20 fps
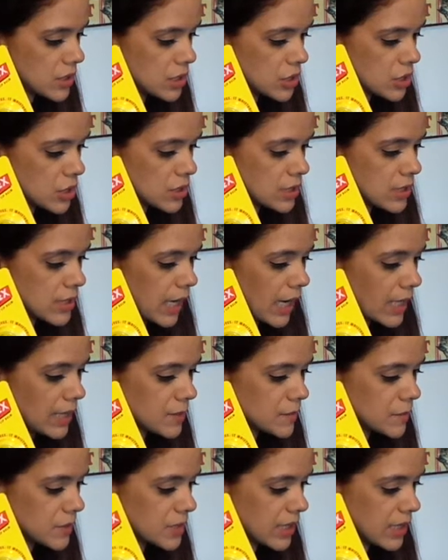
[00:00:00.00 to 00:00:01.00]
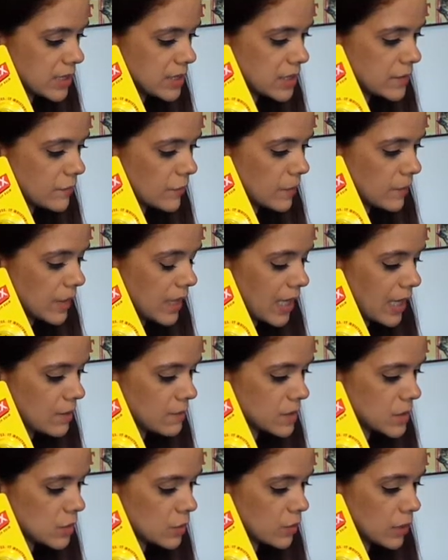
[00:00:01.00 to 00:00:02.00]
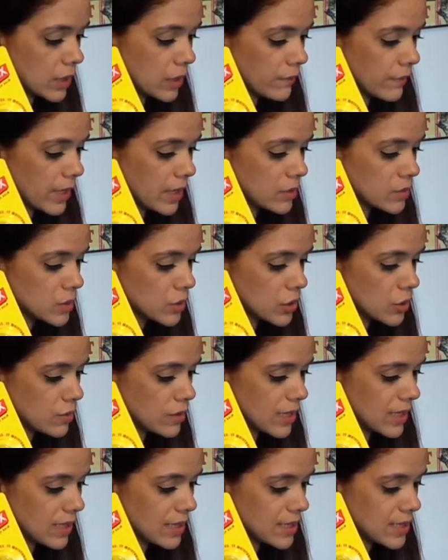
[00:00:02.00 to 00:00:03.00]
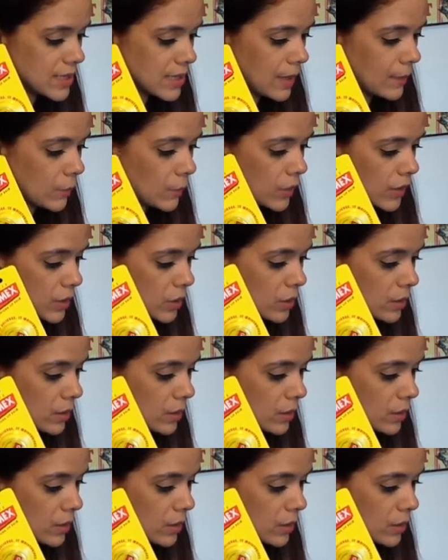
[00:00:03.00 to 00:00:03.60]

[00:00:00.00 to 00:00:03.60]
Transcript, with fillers: conditioned and protected from the elements all year round. You need this staple in